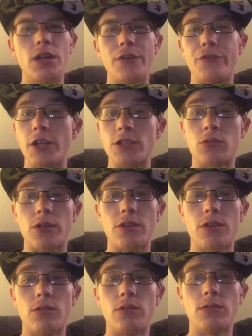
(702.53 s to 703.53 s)
if you guys want to
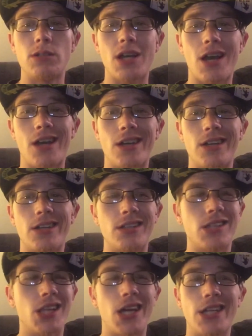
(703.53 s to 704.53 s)
know, tie
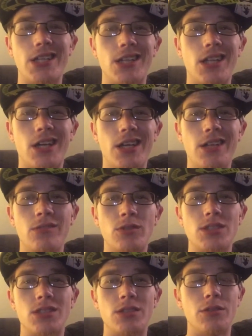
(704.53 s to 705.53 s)
line to line,
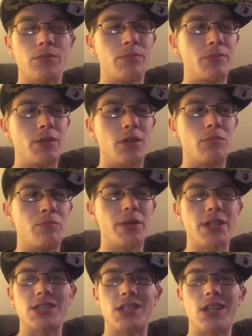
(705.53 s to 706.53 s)
what's your
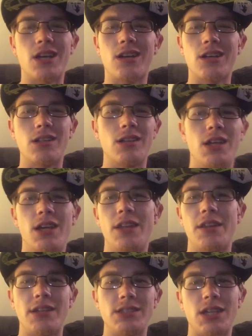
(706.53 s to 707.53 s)
best knot,
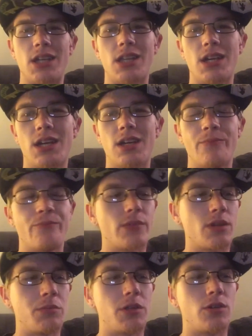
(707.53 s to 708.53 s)
things like that,
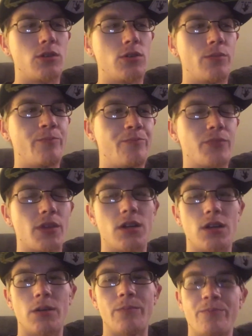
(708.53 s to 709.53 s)
let me know.
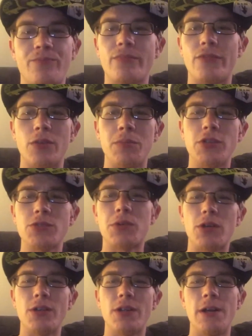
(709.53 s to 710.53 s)
For the most
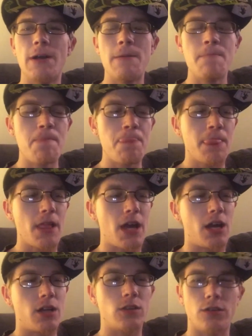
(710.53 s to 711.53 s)
part,
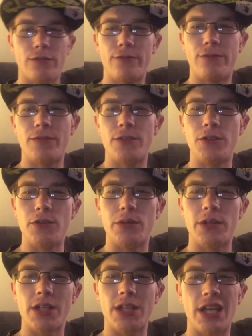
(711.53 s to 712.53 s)
I love
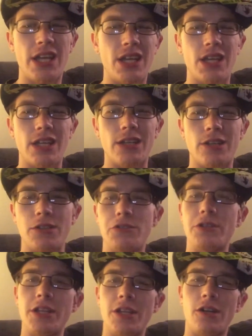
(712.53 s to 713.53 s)
doing a
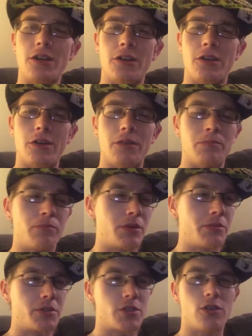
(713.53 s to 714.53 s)
uni knot on
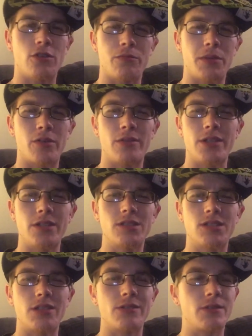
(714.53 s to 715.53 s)
pretty much all of my
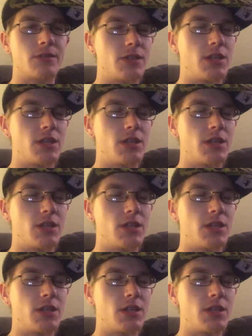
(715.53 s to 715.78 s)
rigs and